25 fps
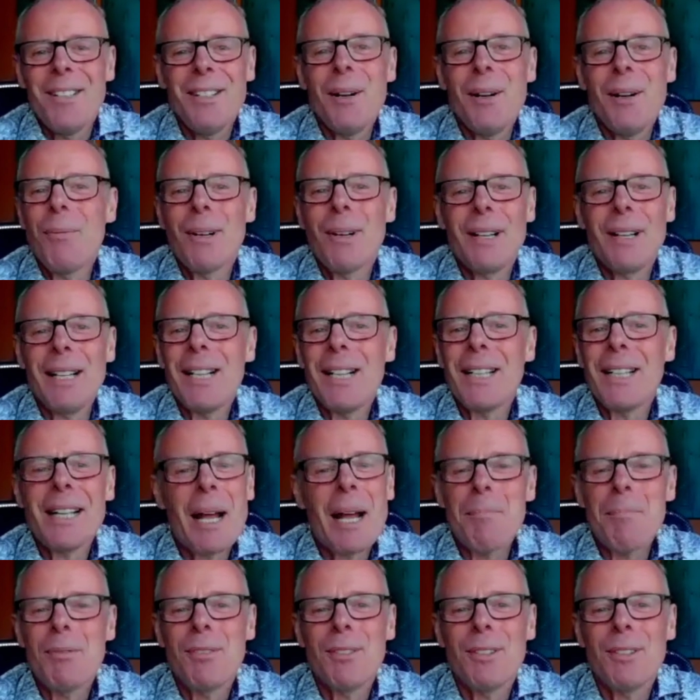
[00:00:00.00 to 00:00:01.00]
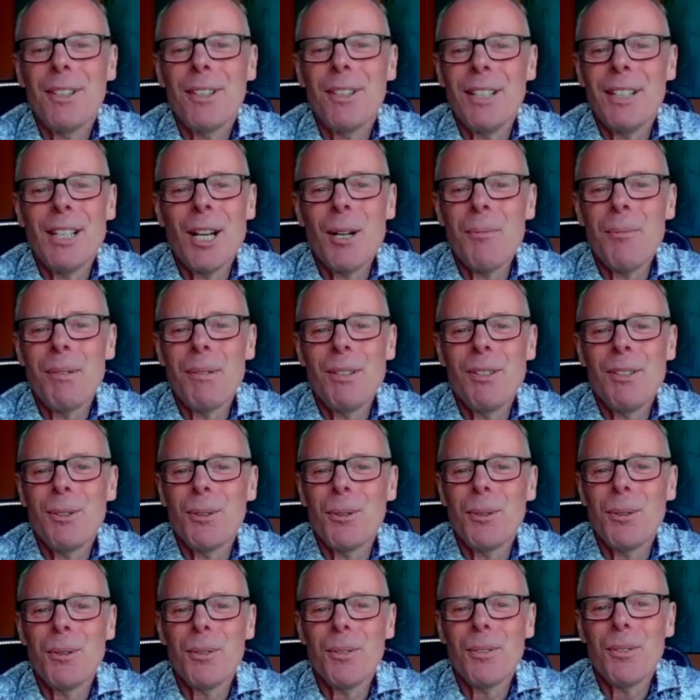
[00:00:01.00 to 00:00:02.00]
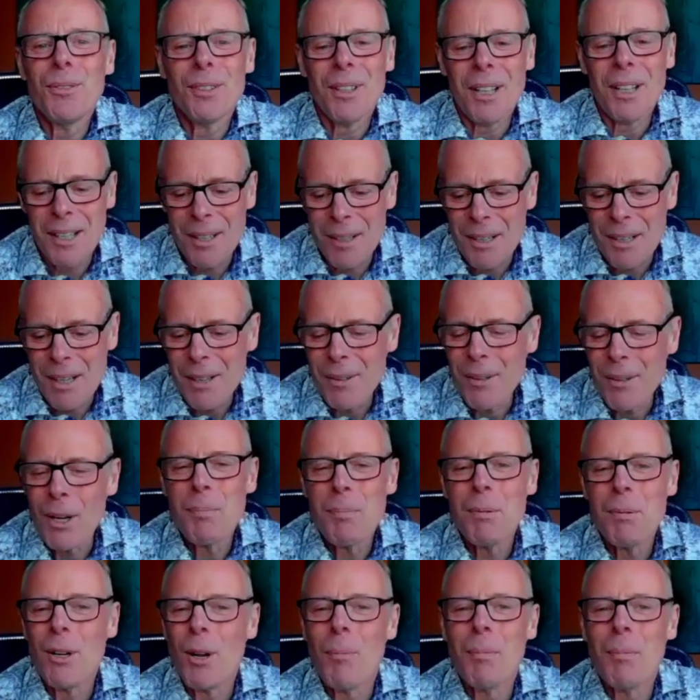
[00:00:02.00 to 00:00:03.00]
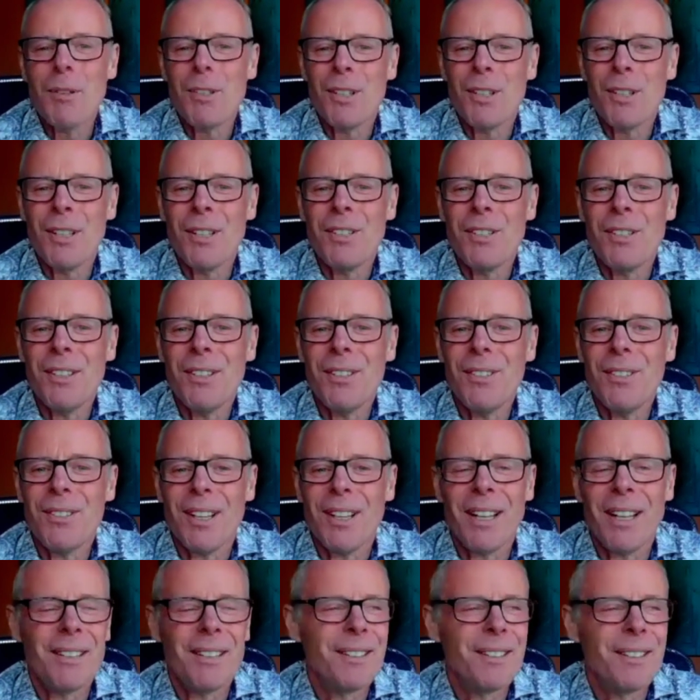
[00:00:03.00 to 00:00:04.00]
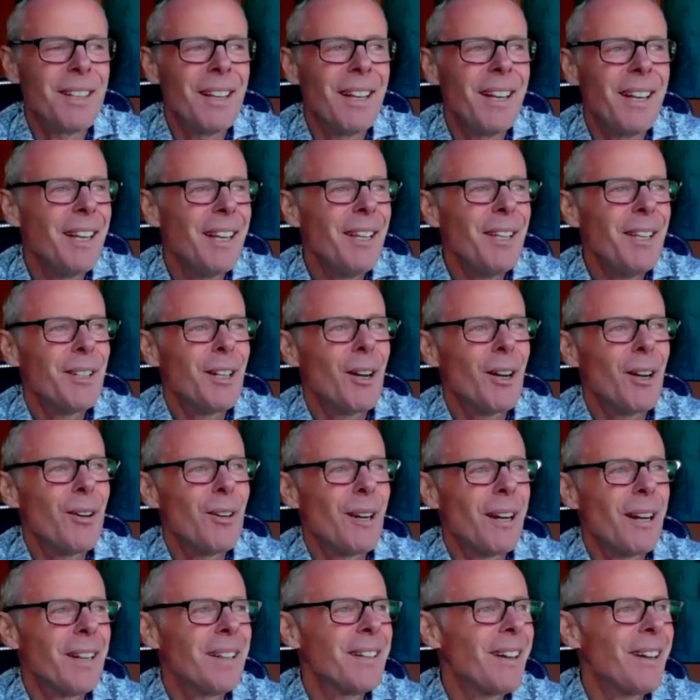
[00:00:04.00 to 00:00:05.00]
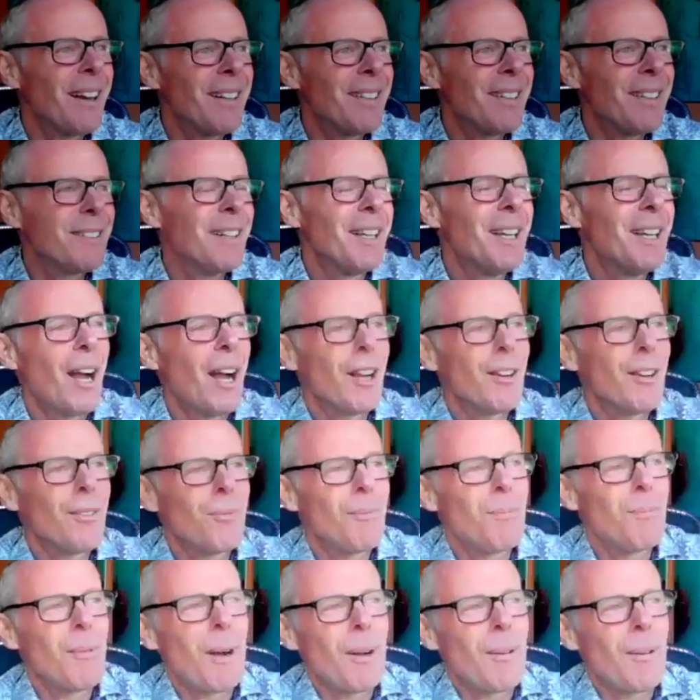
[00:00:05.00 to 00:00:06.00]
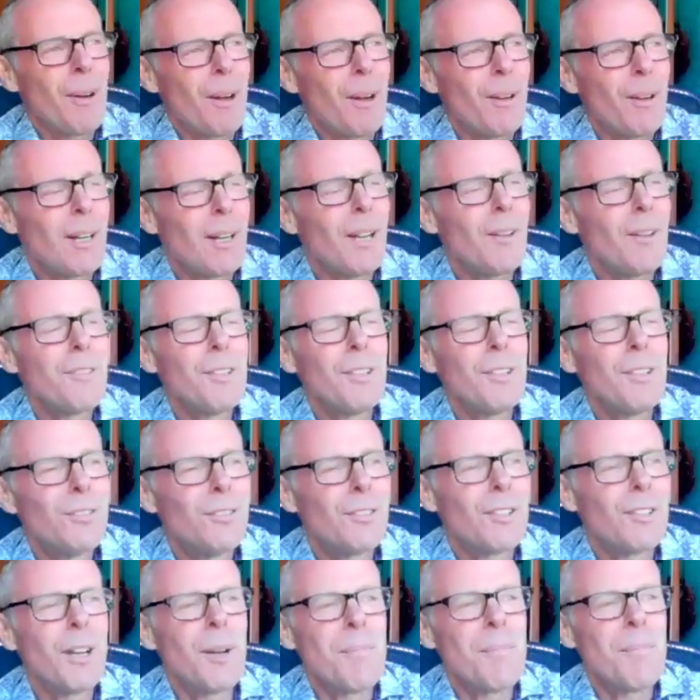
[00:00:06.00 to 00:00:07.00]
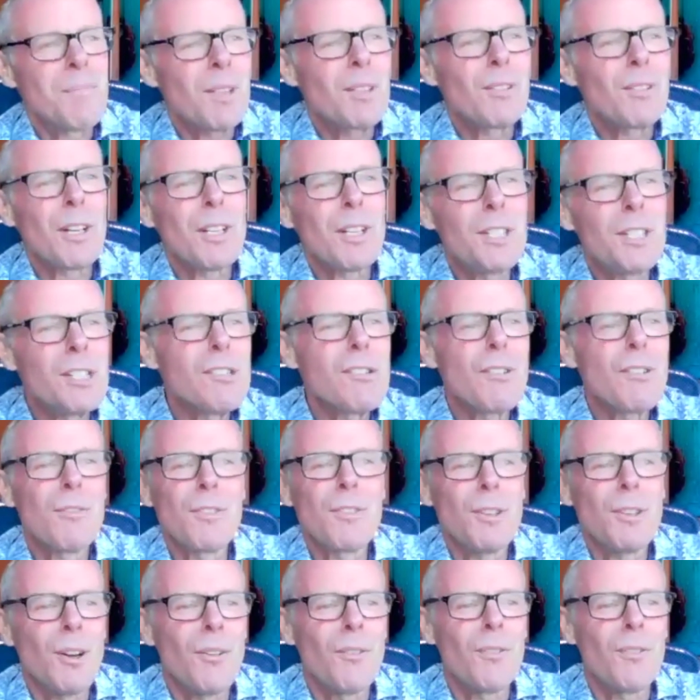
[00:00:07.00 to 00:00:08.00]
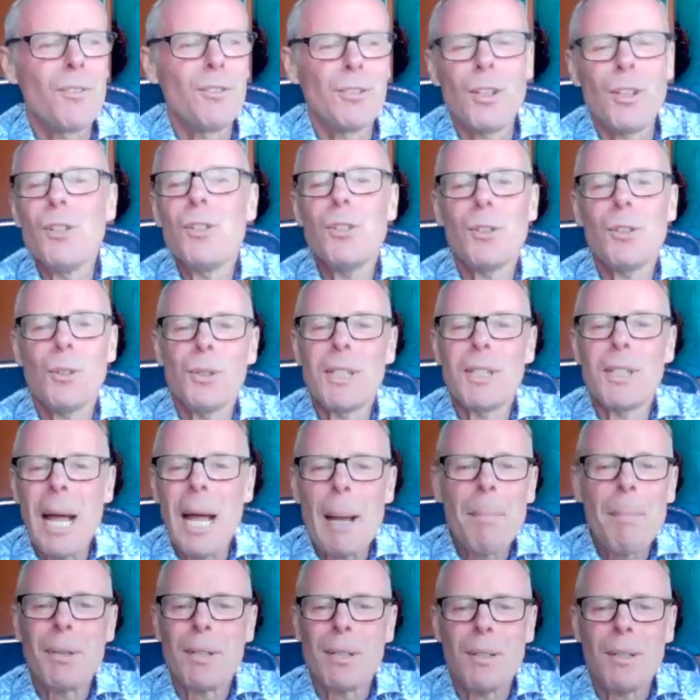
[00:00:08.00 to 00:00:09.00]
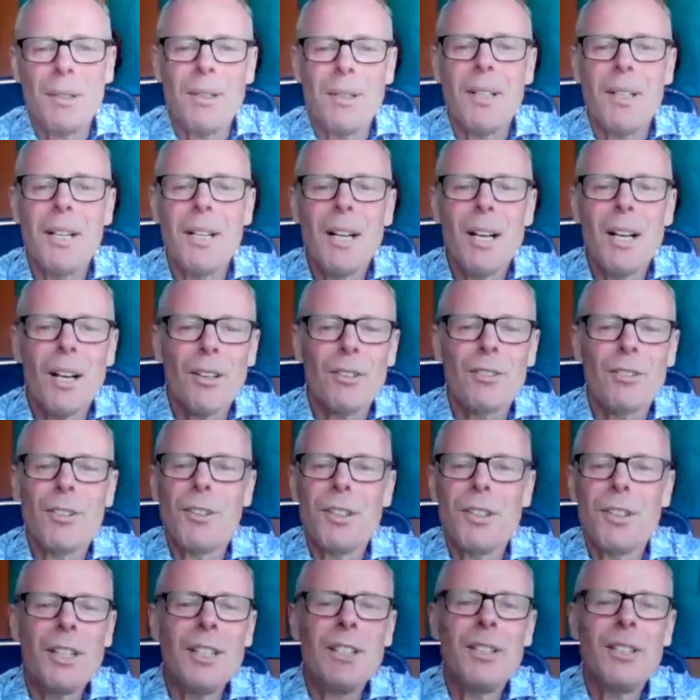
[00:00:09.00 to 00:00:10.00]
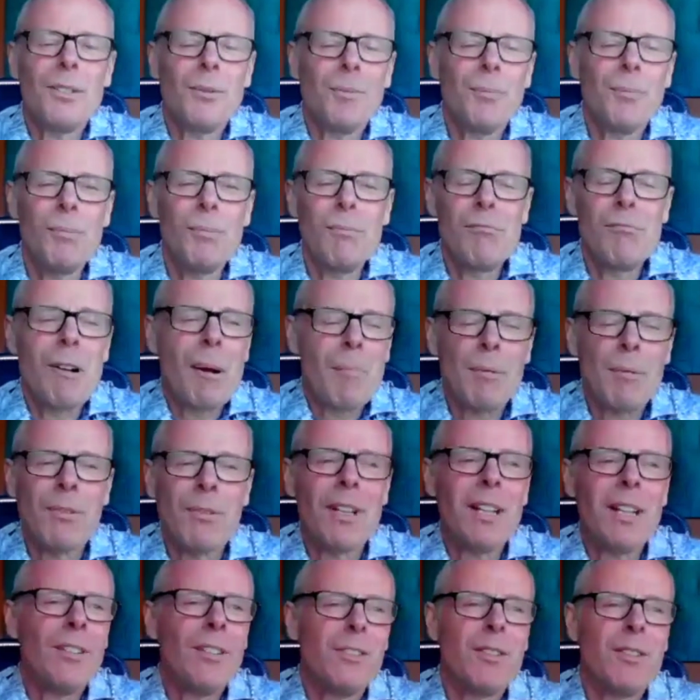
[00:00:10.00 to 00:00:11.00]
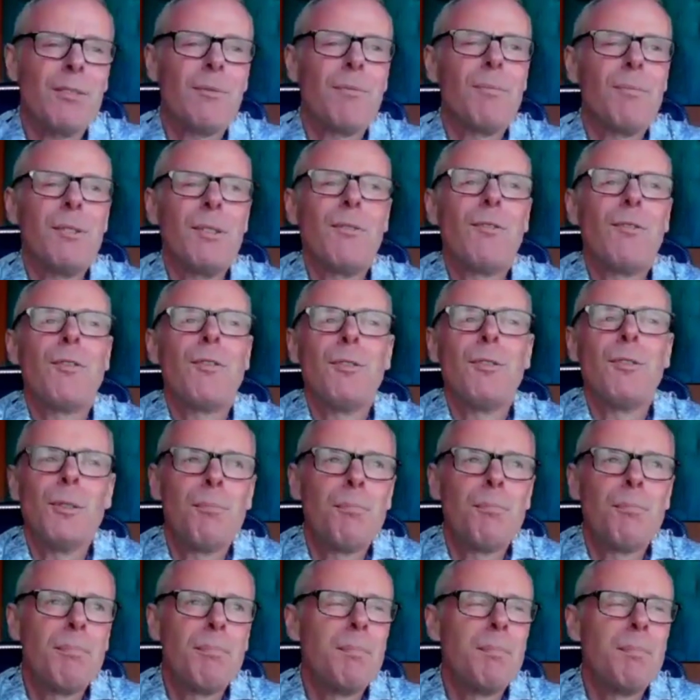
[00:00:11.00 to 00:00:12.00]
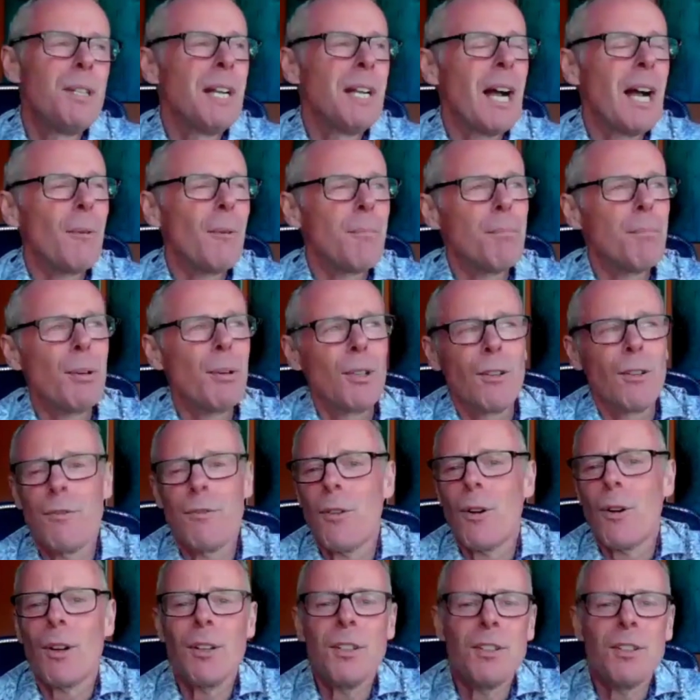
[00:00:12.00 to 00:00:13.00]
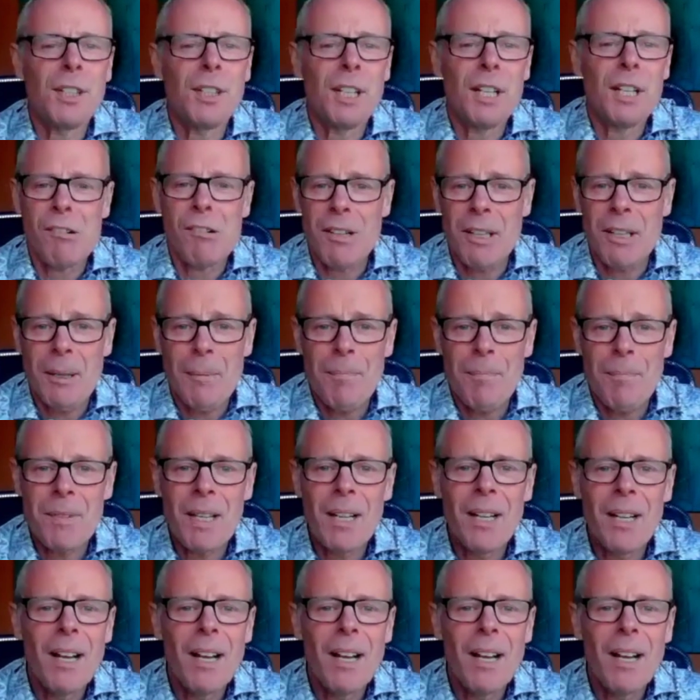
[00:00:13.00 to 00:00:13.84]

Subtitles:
And you know what? It'll absolutely open doors and open opportunities. And I love this this idea of social capital as a thing that represents the output of volunteering.